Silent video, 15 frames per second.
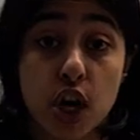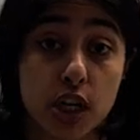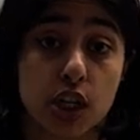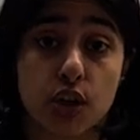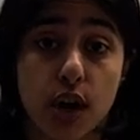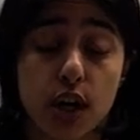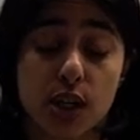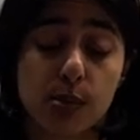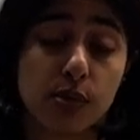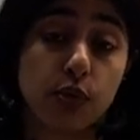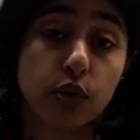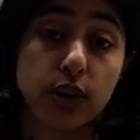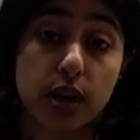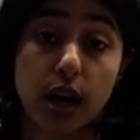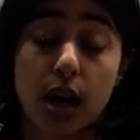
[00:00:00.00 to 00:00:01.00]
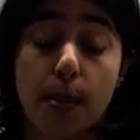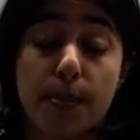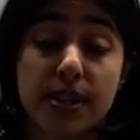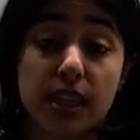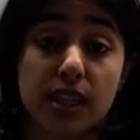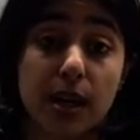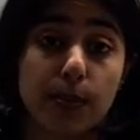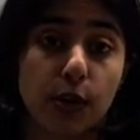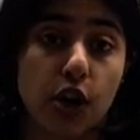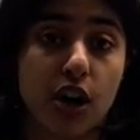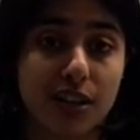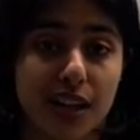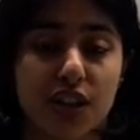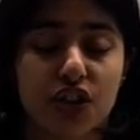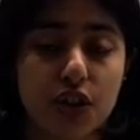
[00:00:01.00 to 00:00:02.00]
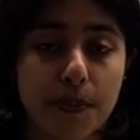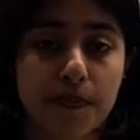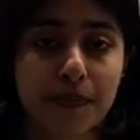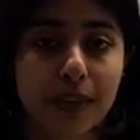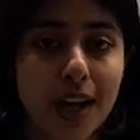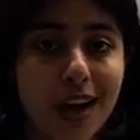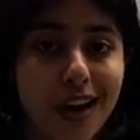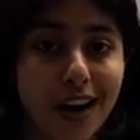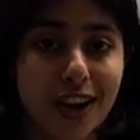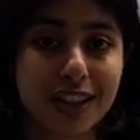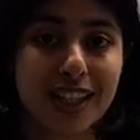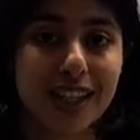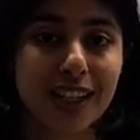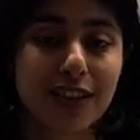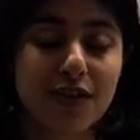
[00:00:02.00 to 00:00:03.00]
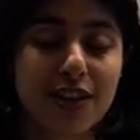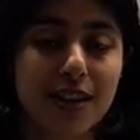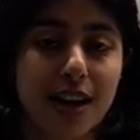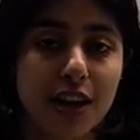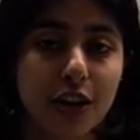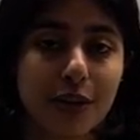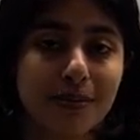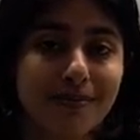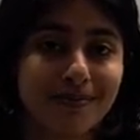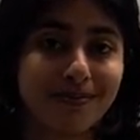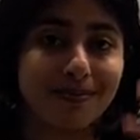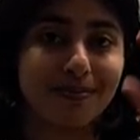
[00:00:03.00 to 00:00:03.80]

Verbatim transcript: your contest strategy before the upcoming December contest. I'll see you next video later.